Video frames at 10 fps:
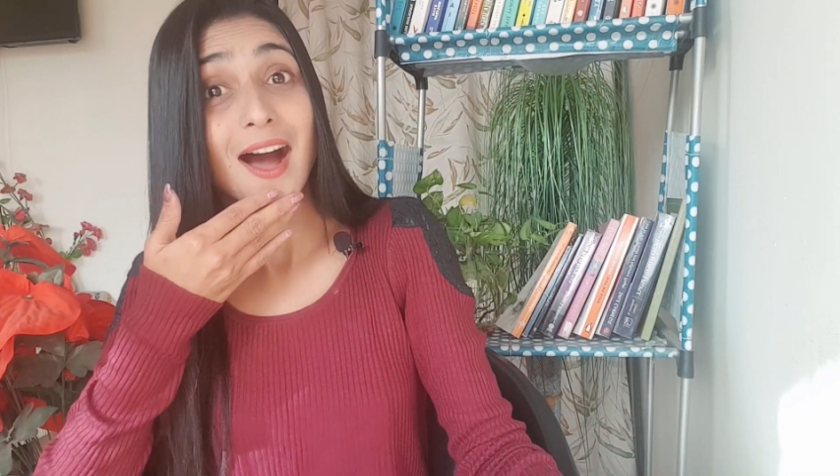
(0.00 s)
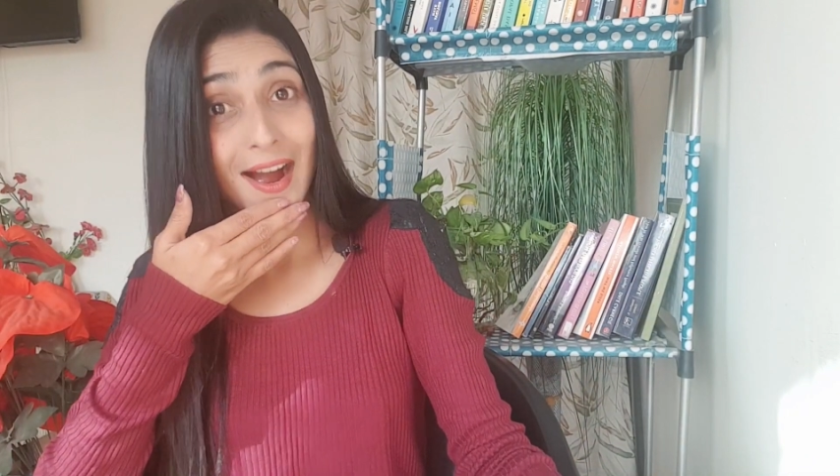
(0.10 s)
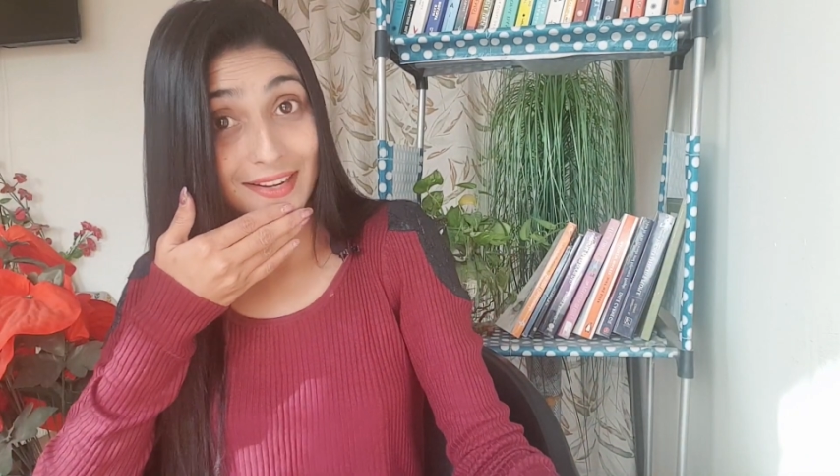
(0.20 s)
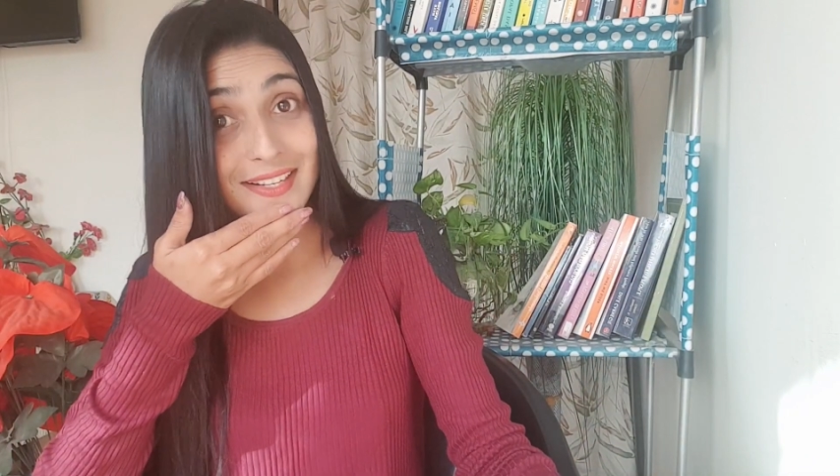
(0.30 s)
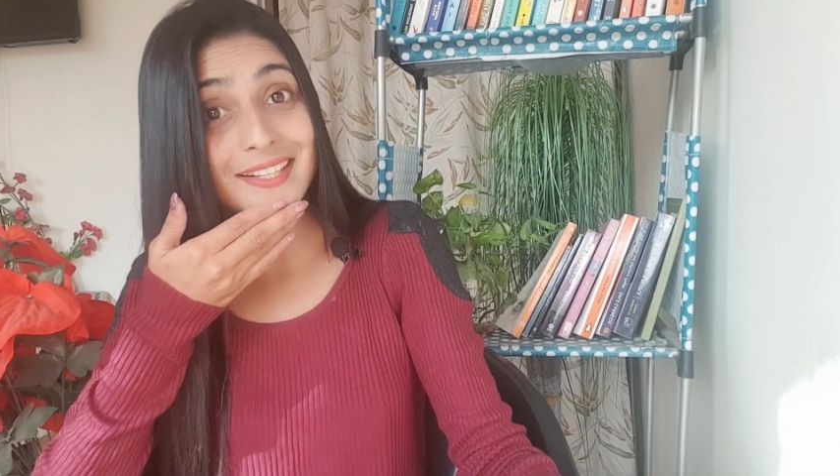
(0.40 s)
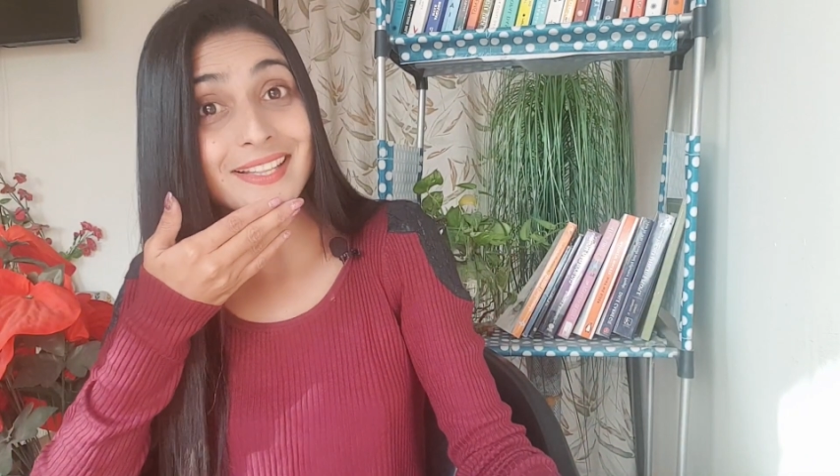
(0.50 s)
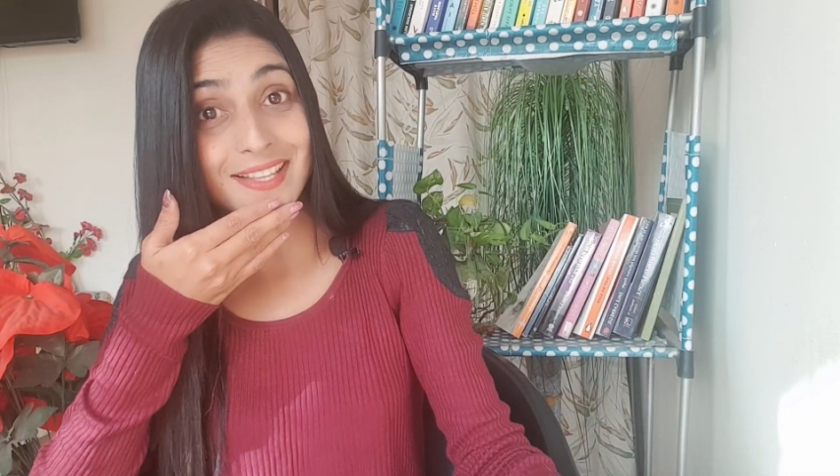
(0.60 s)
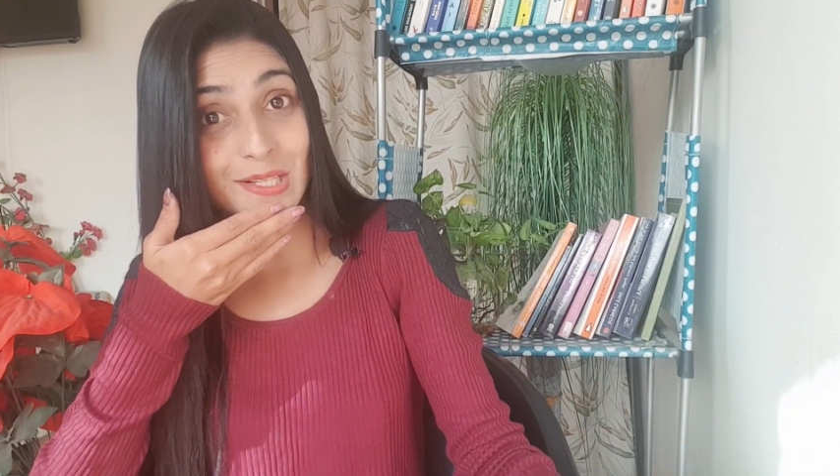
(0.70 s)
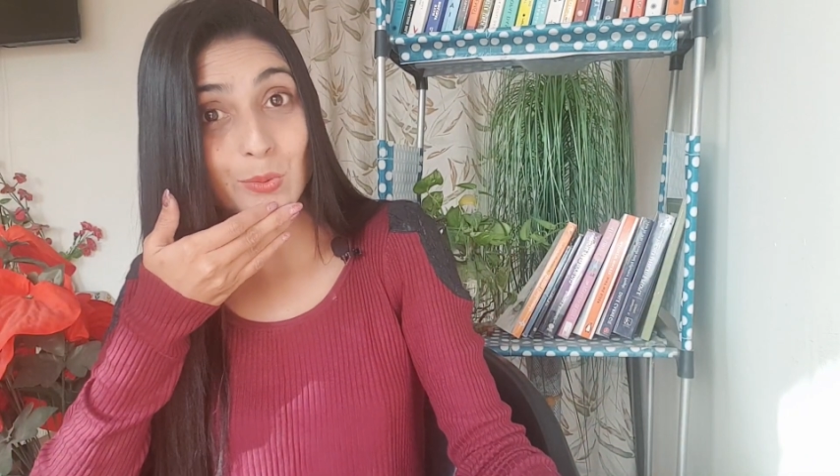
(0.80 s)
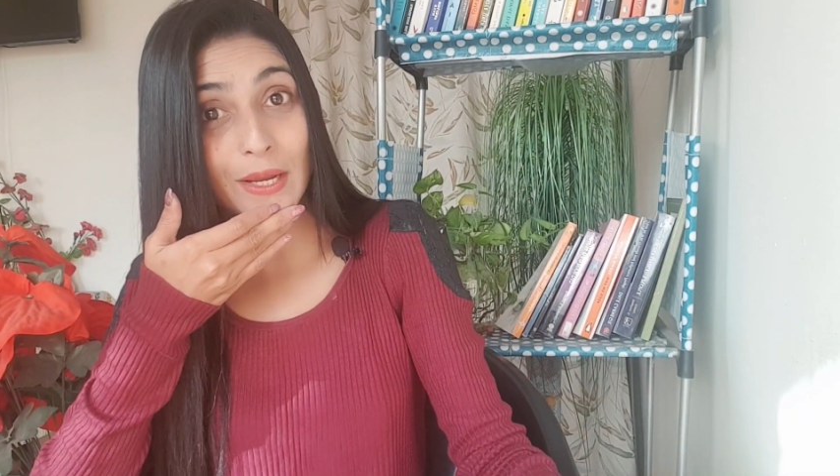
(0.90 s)
I did it
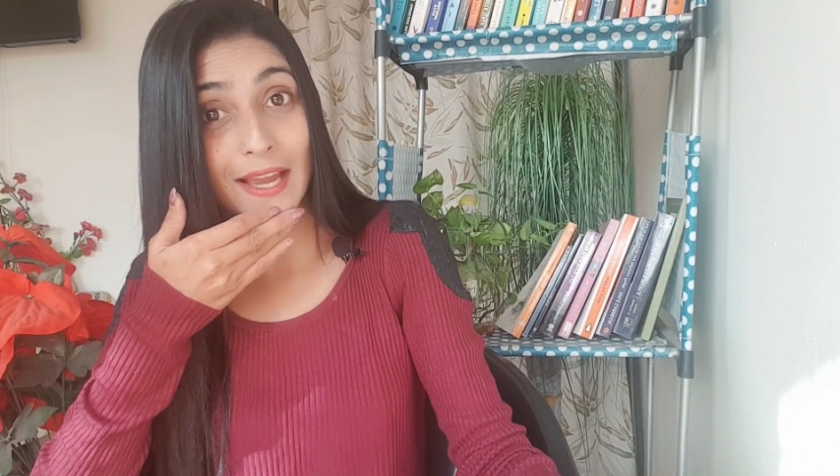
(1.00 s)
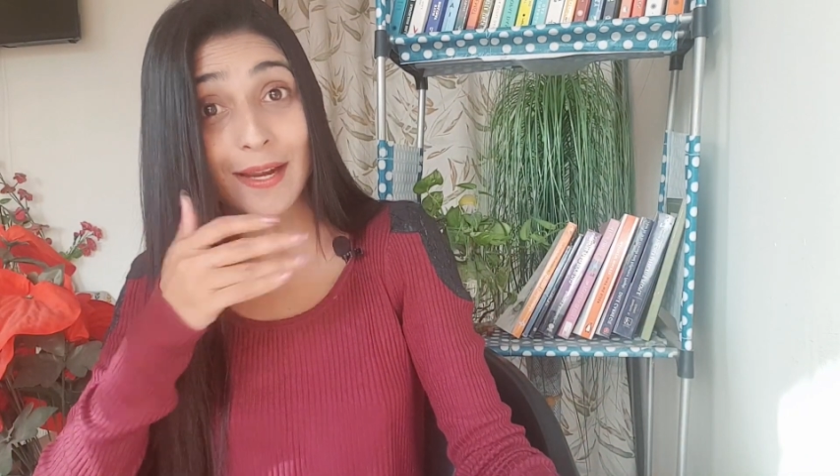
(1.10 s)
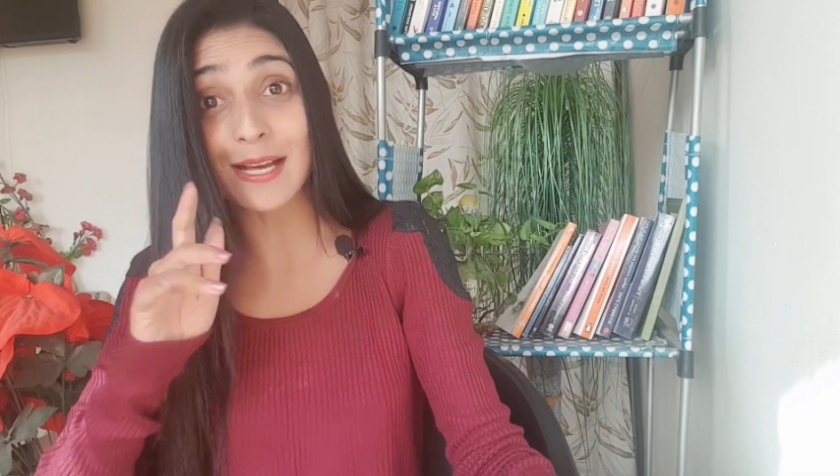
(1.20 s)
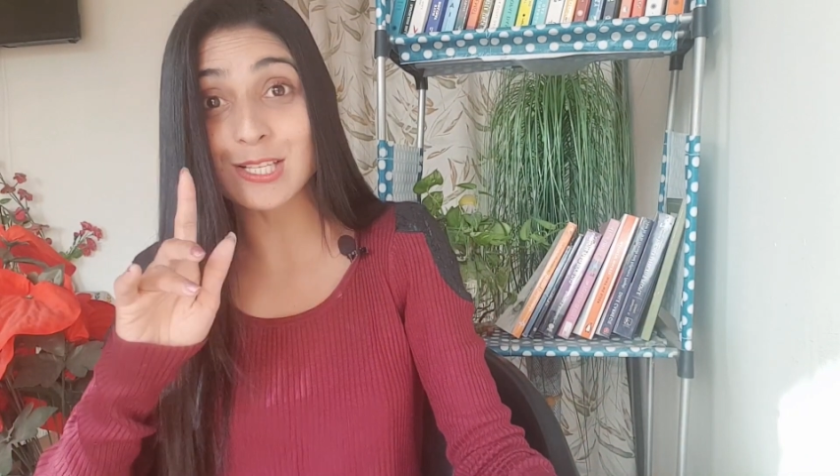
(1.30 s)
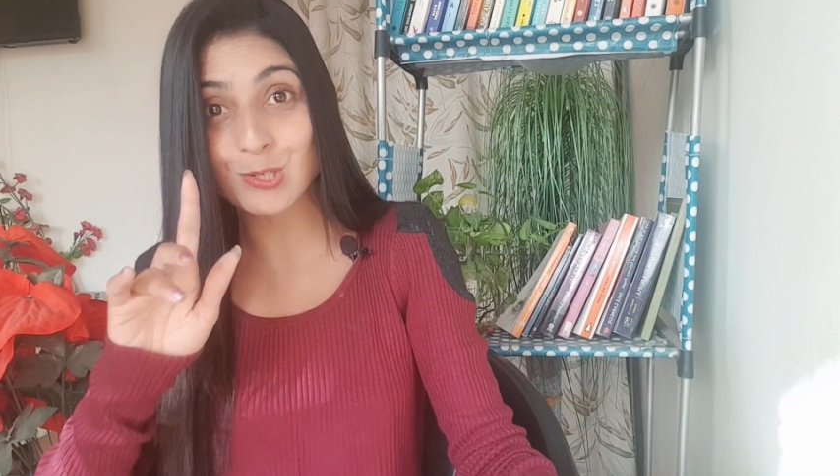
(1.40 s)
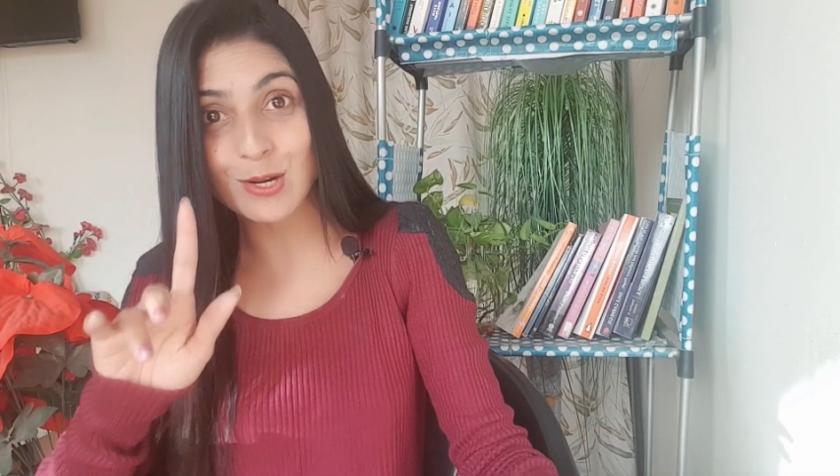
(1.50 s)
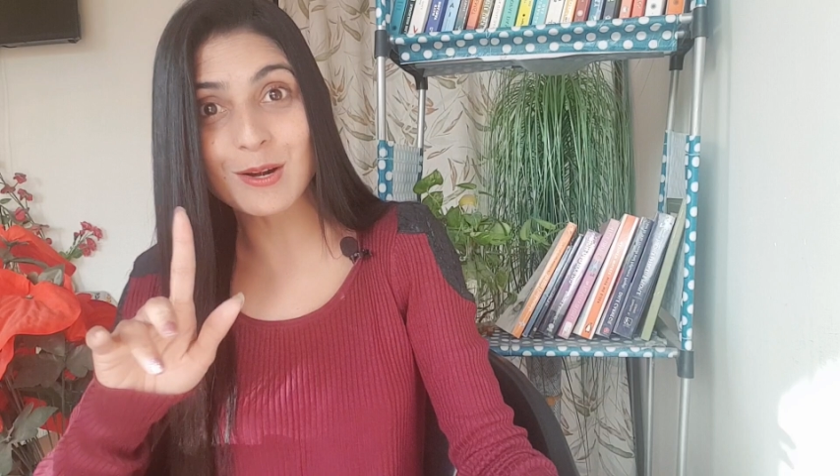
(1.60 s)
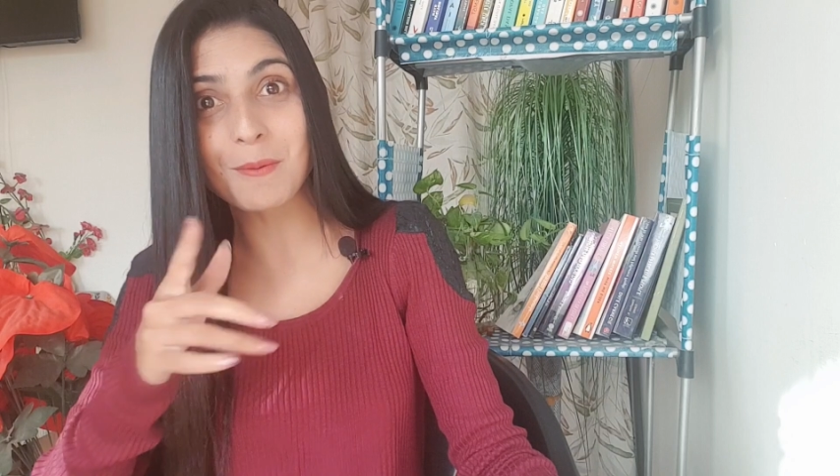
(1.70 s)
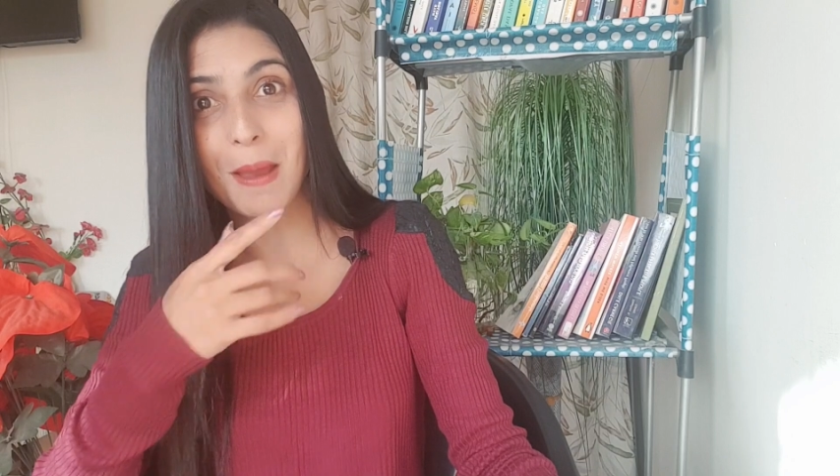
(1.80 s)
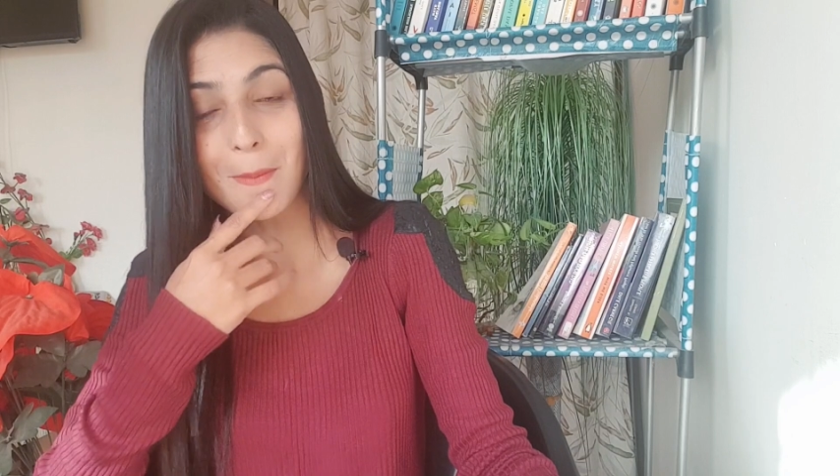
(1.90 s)
this way, and I still
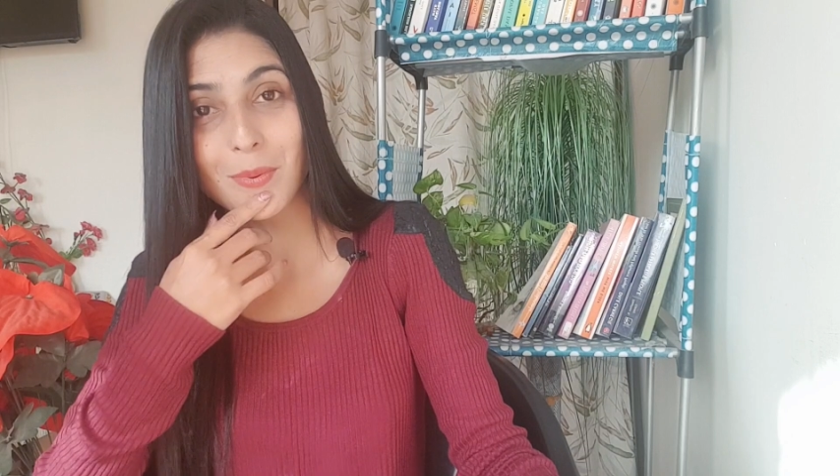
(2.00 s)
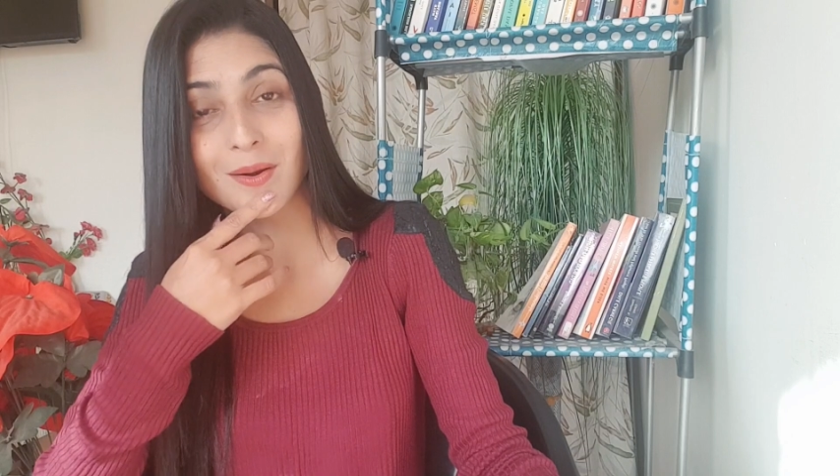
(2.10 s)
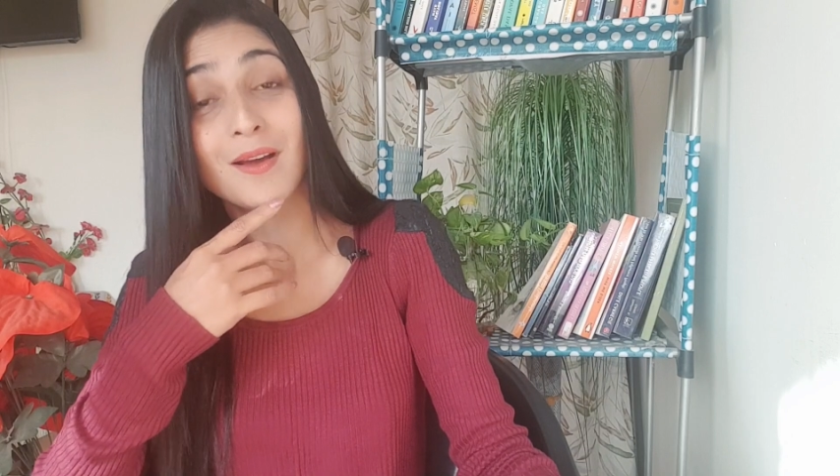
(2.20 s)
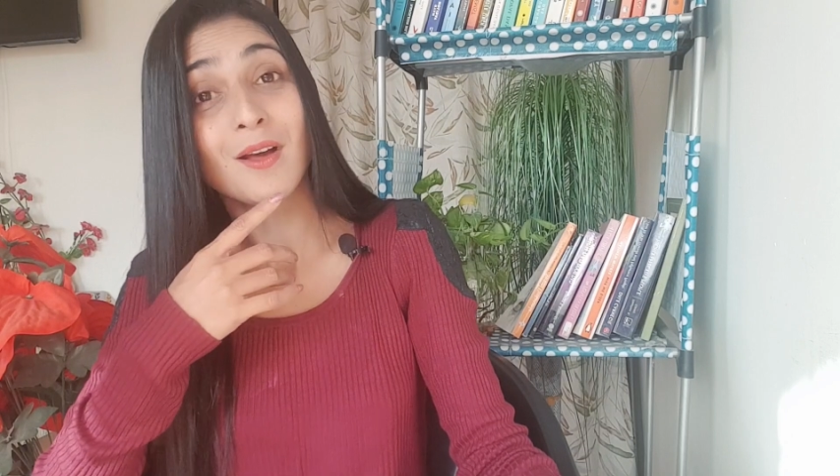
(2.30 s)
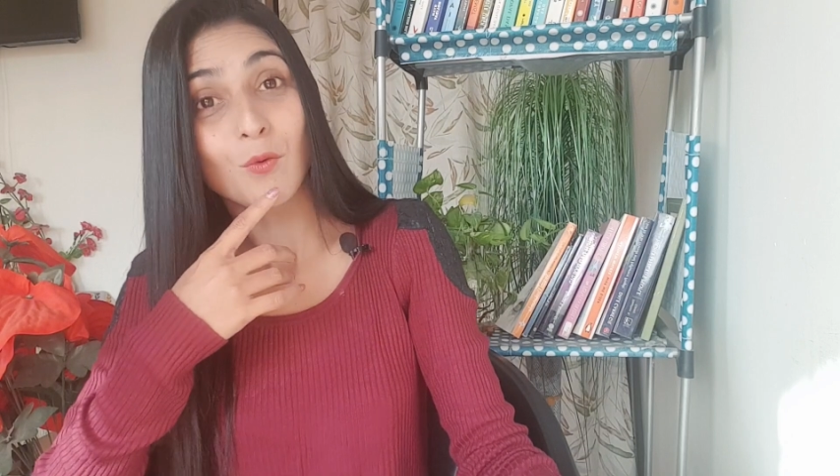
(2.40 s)
remember